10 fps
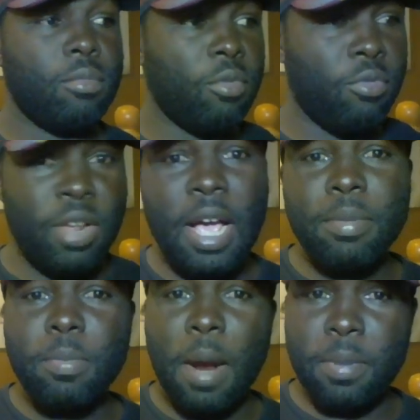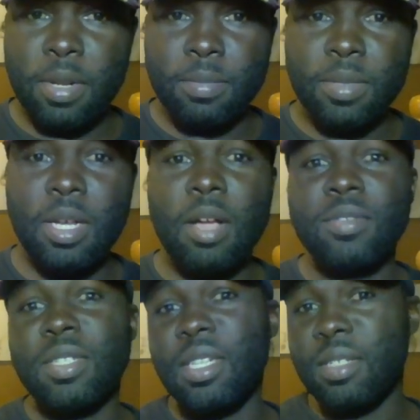rehab the property
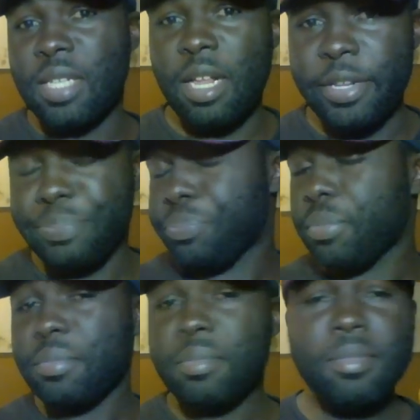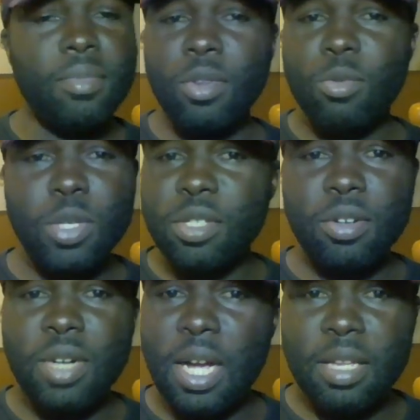themselves and then sell it, which
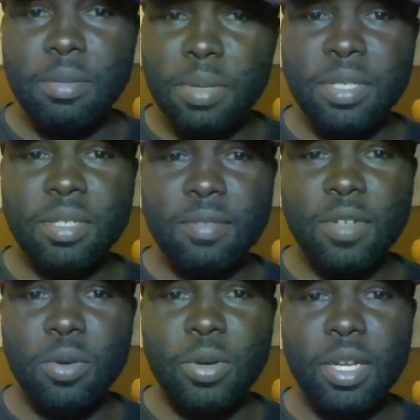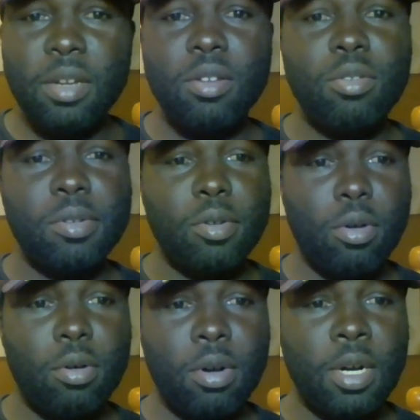they're not in the business of doing,
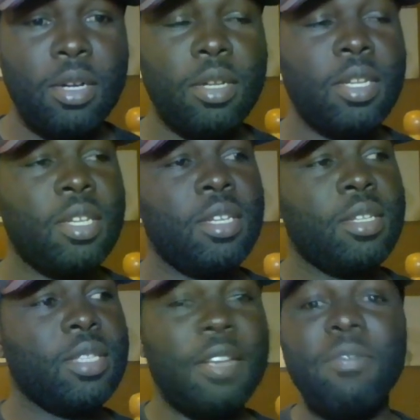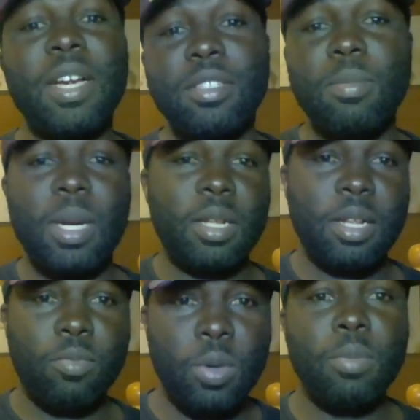or they find somebody
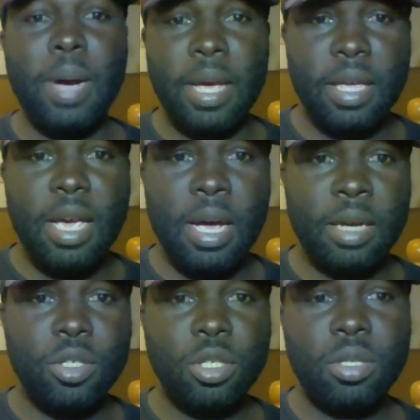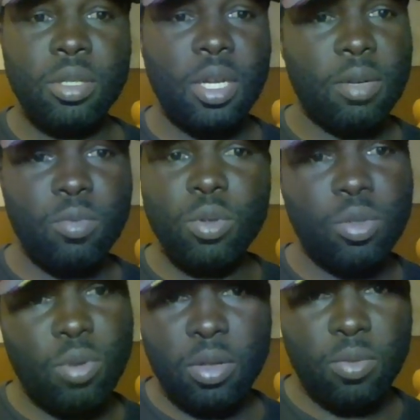that will buy it cash and will
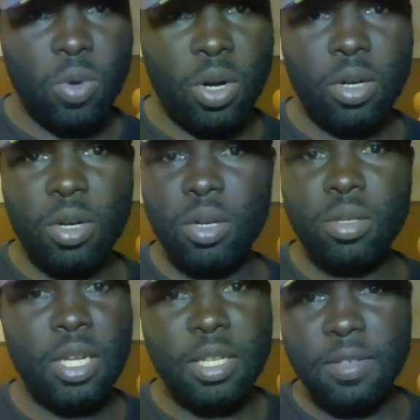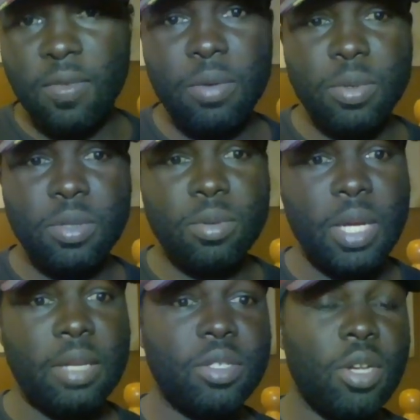do all the work and is fine with doing
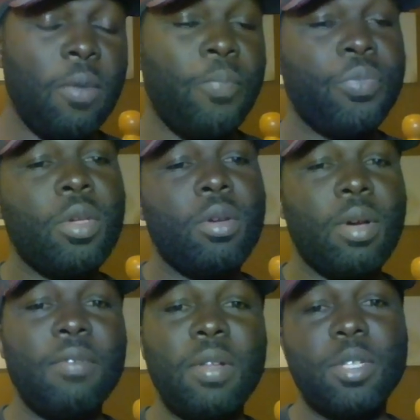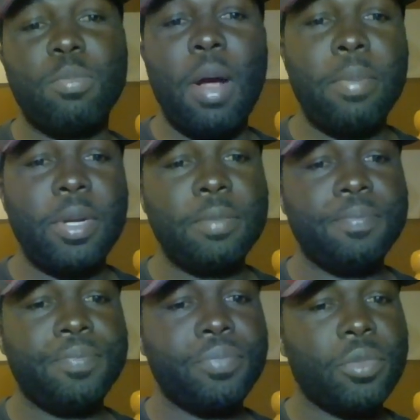that. So I found this property.
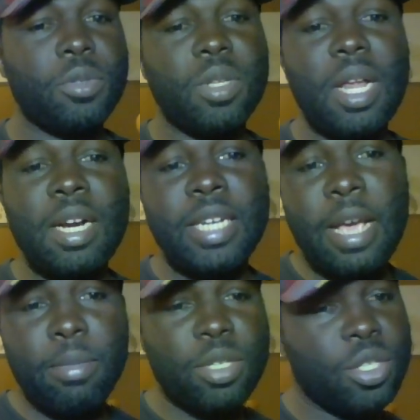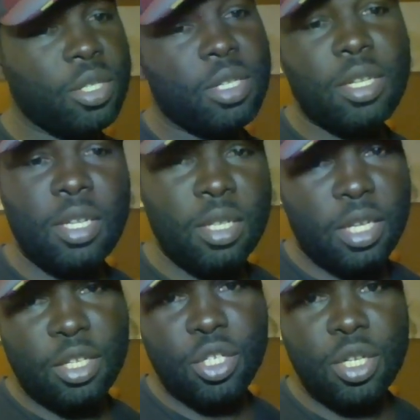There was a lot of damage in the
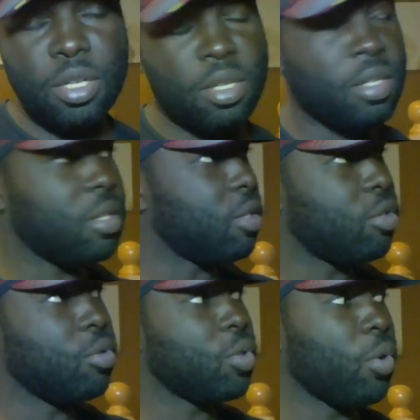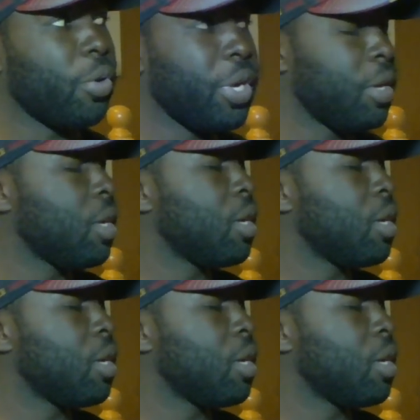kitchen. It's a two-story.